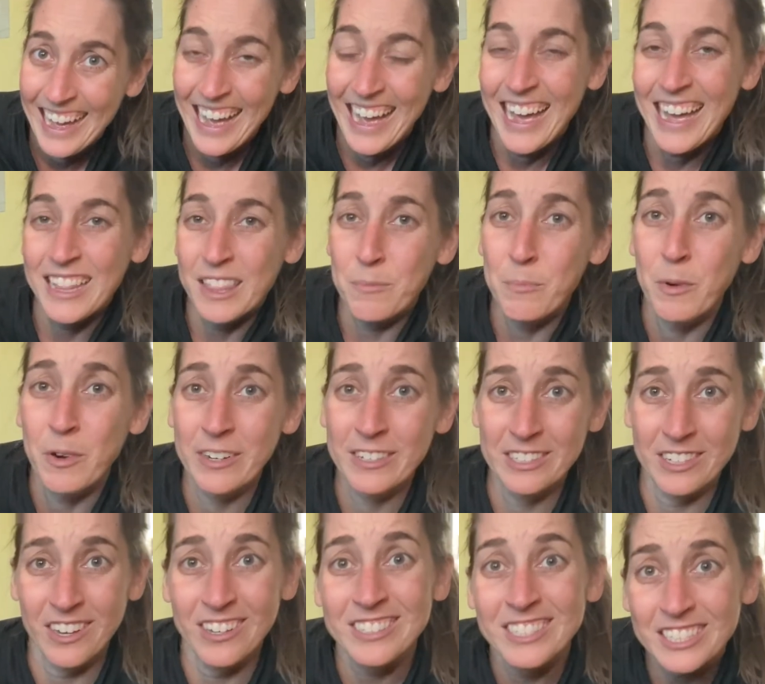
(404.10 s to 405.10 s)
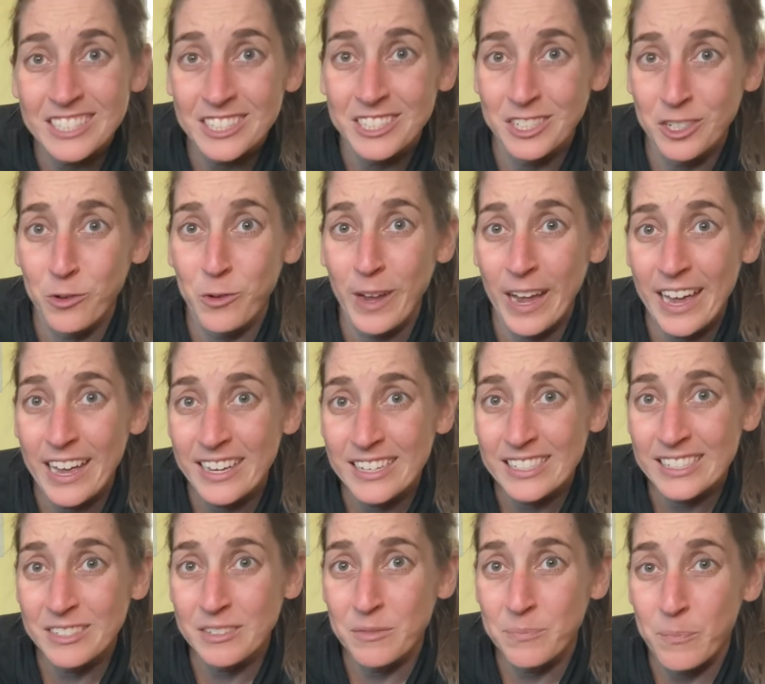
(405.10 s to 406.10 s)
the more exhausted you
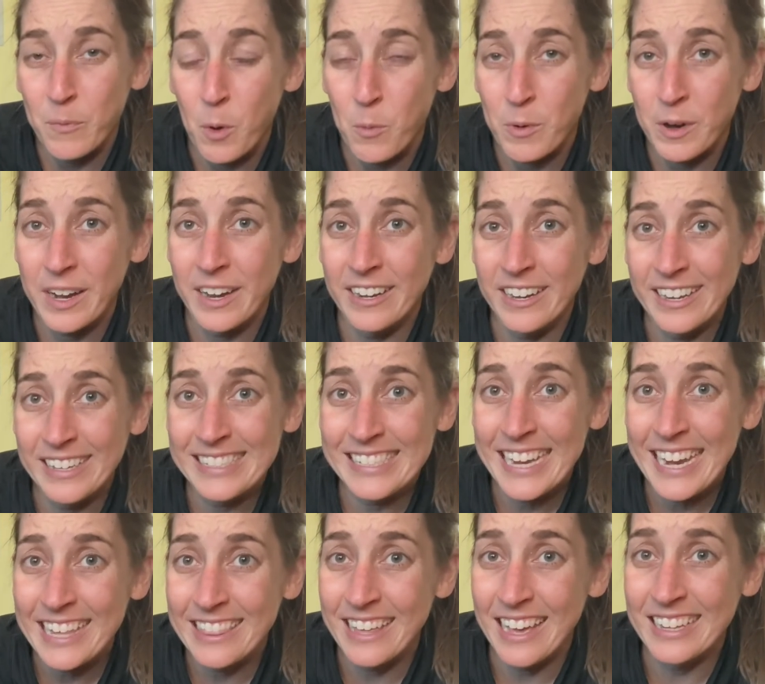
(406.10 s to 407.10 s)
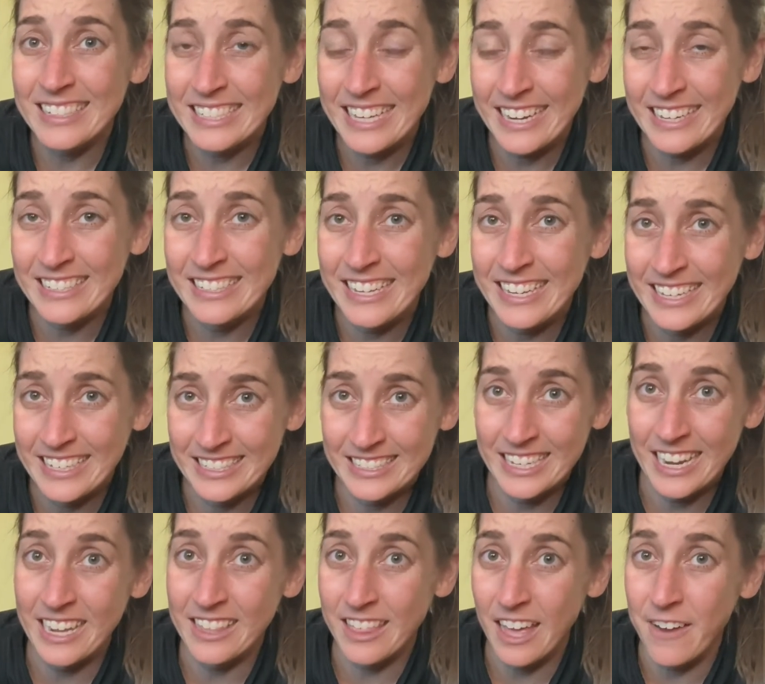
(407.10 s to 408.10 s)
get. Well, we're gonna take that technique and
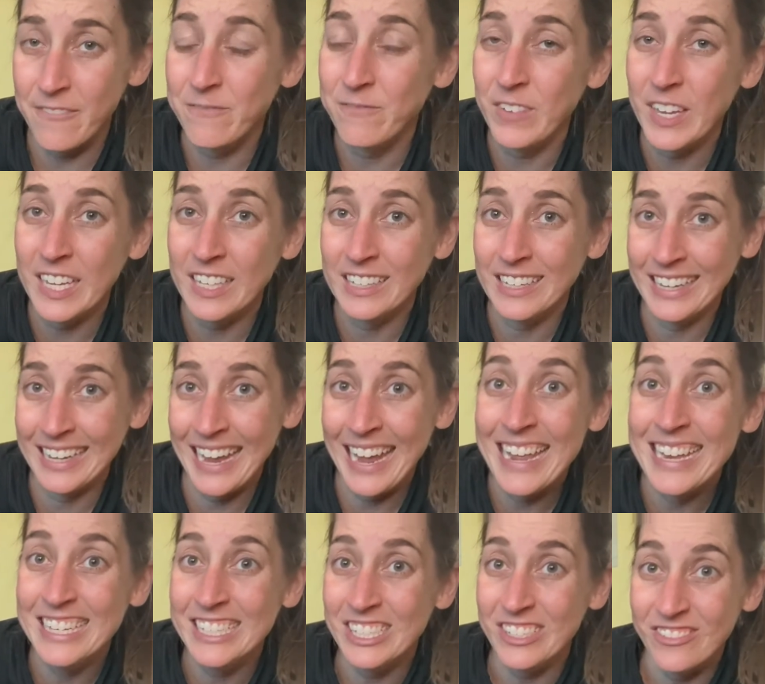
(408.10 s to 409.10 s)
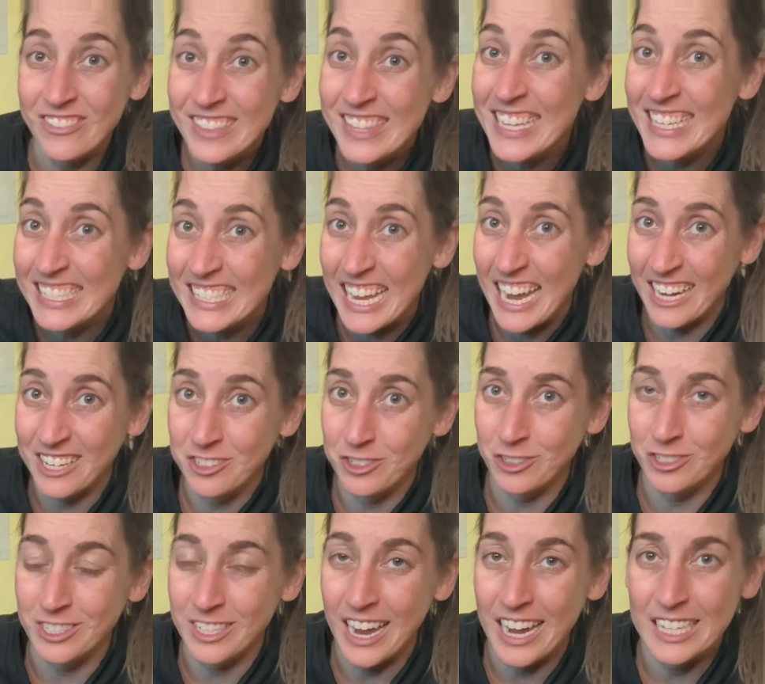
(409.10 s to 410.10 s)
take that feeling into this
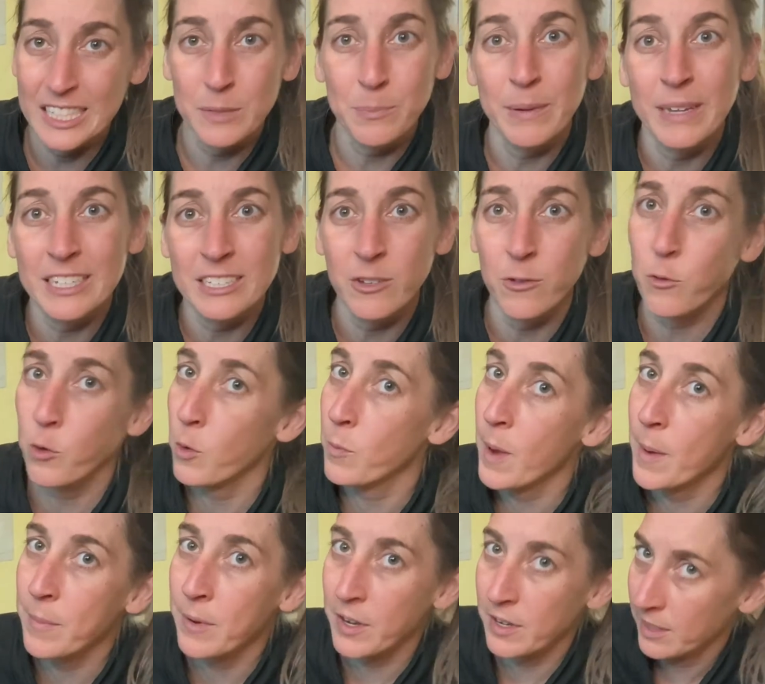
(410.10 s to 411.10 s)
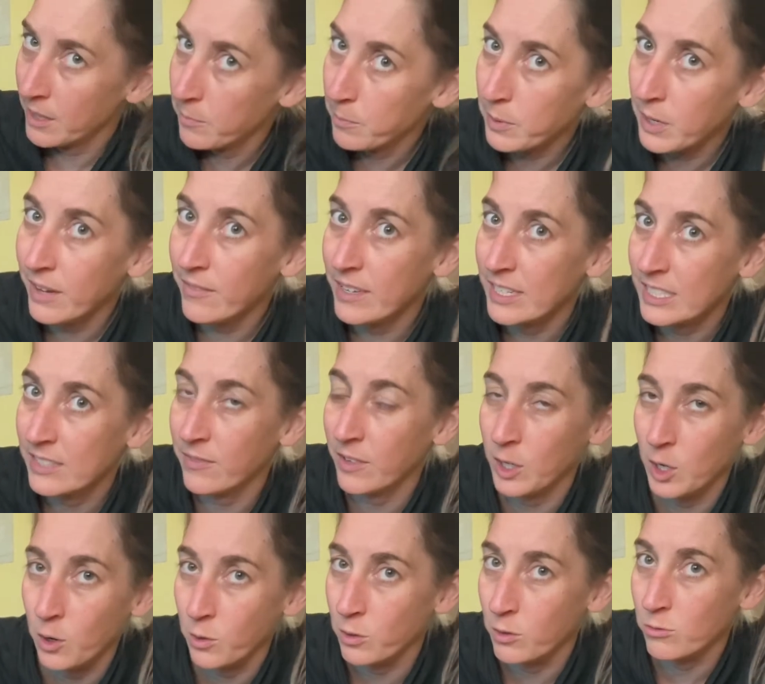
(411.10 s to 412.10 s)
exercise, because if you remember in the previous video
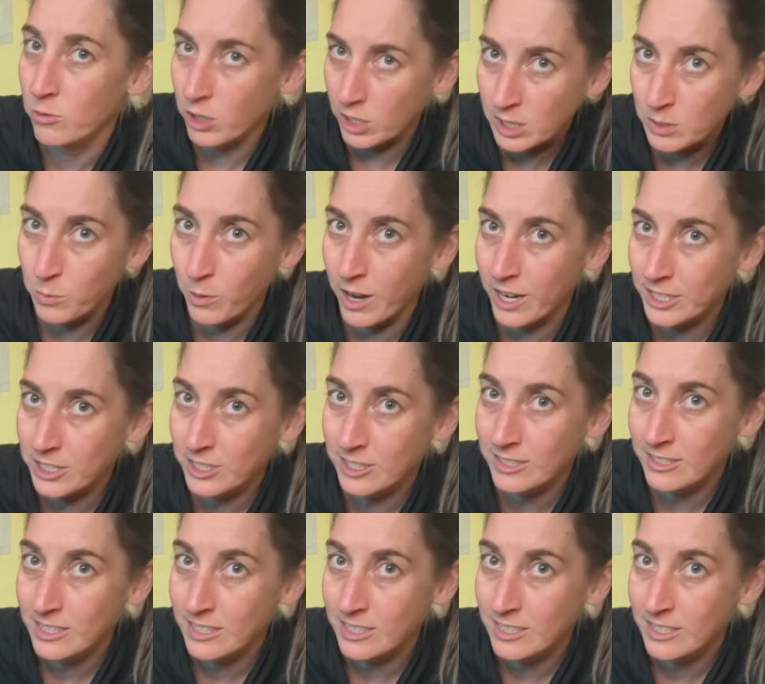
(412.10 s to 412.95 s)
you just watched,